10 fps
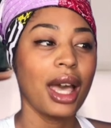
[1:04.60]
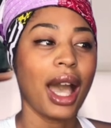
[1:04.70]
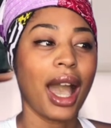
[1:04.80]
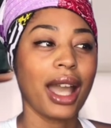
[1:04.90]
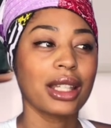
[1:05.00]

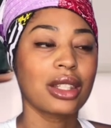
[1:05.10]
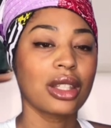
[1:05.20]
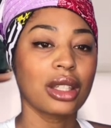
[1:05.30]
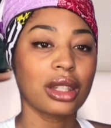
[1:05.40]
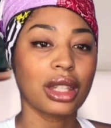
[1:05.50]
I
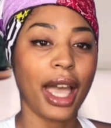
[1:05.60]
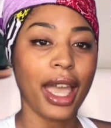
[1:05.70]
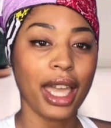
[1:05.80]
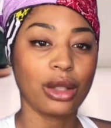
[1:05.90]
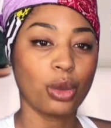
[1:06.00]

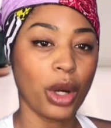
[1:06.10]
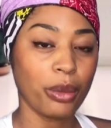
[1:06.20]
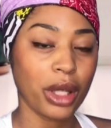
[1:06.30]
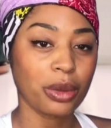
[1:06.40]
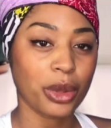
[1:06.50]
had a 1
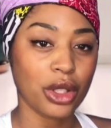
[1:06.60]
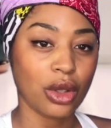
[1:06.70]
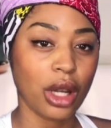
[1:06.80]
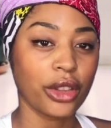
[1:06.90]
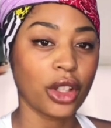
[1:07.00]
month a
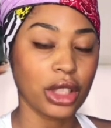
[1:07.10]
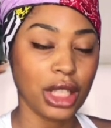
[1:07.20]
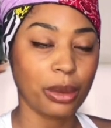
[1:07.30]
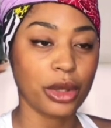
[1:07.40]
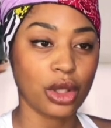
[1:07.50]

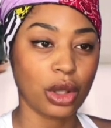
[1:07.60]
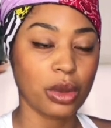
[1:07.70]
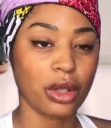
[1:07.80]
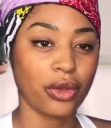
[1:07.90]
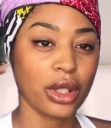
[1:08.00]
30-day
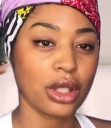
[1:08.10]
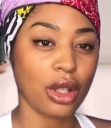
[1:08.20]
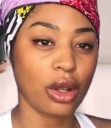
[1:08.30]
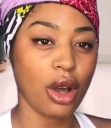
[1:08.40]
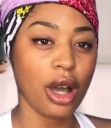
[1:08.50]
prescription for the
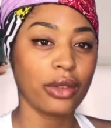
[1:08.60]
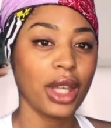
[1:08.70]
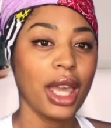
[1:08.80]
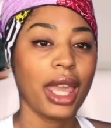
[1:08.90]
Zoloft,